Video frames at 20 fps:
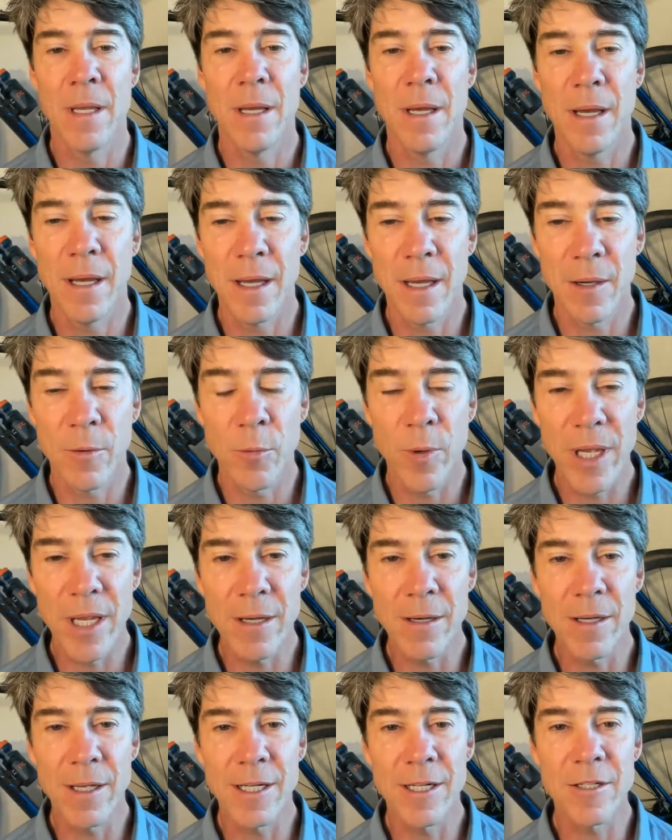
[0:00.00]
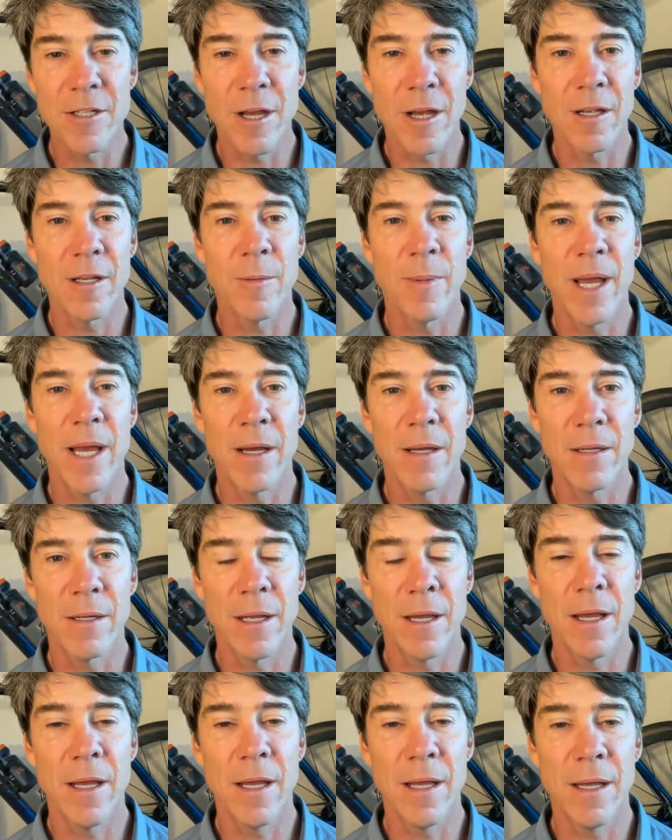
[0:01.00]
Uh, we are going to talk about,
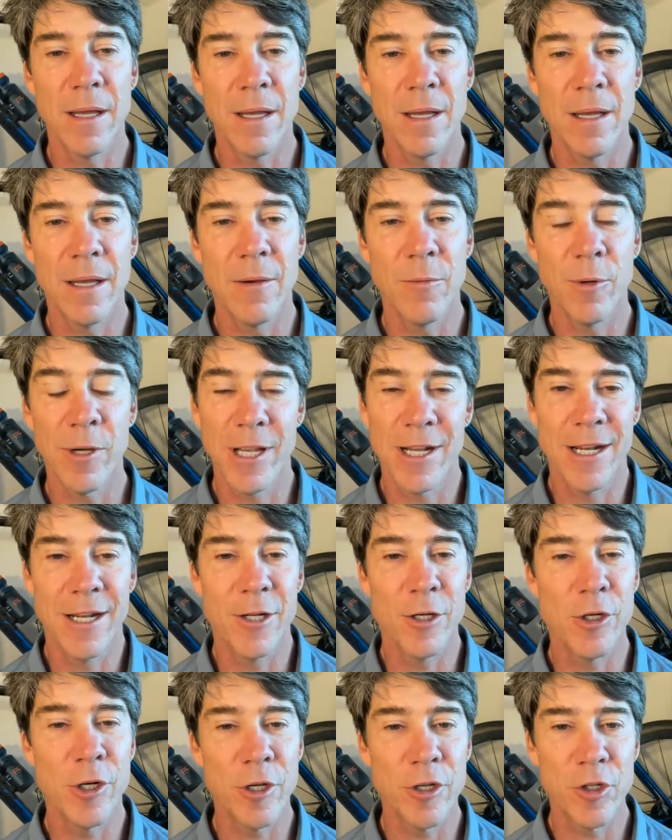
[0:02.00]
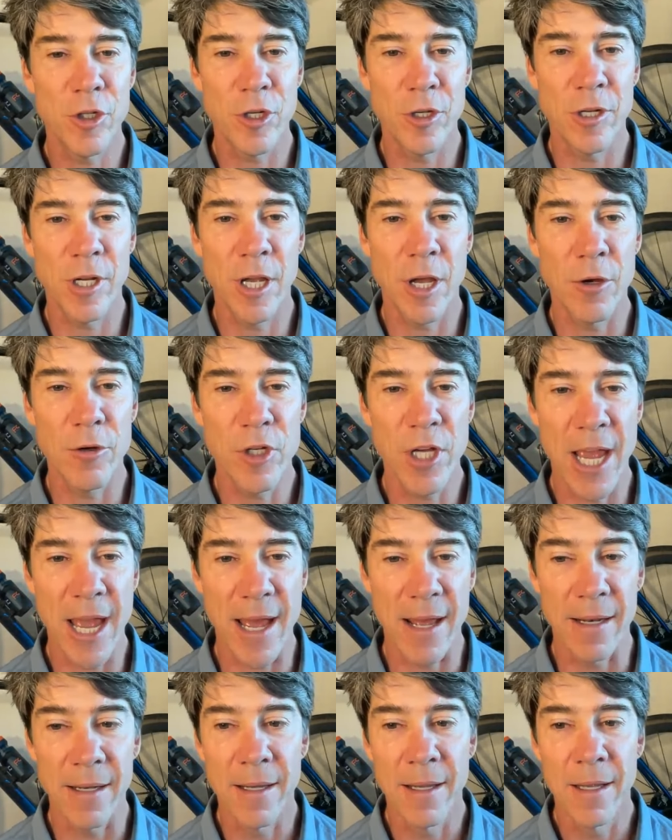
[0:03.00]
uh, we're going to introduce you to Coach Cat.